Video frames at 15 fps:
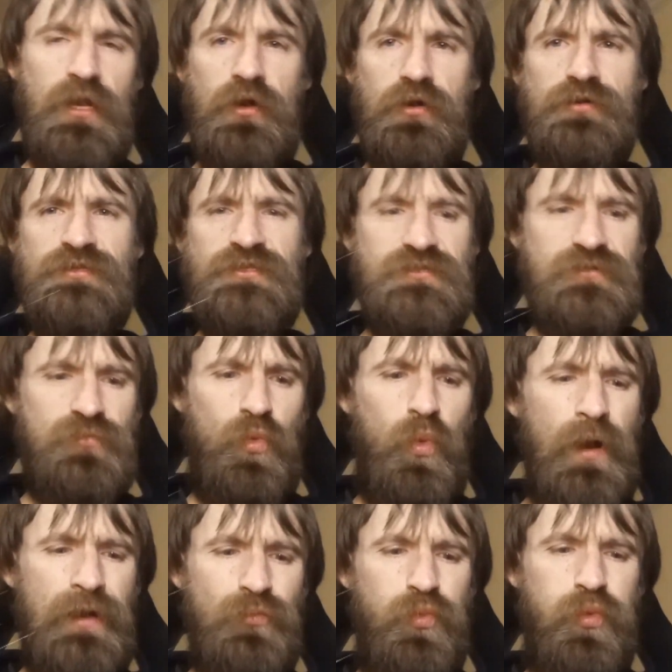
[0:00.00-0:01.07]
"Nurse,
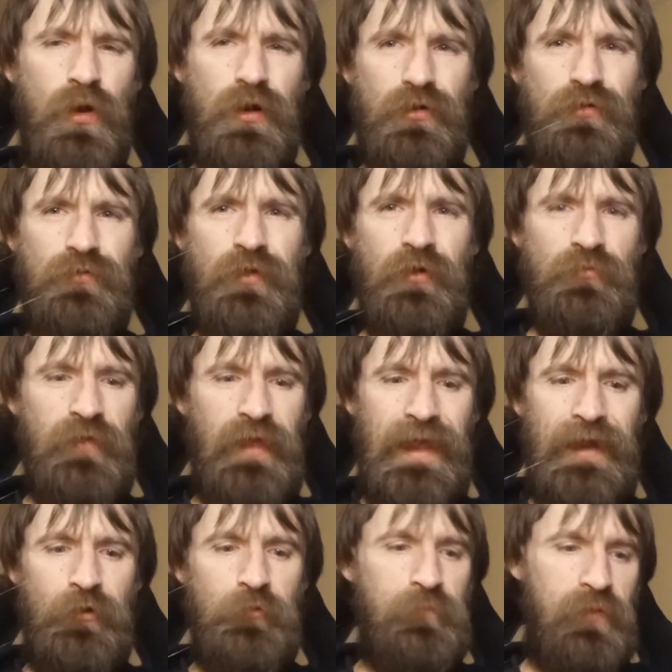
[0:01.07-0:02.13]
what were those
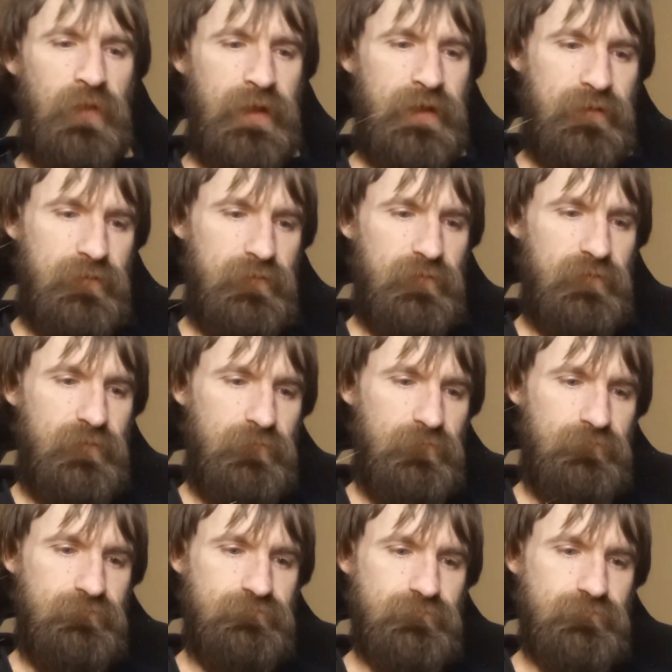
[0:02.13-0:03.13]
airplanes?"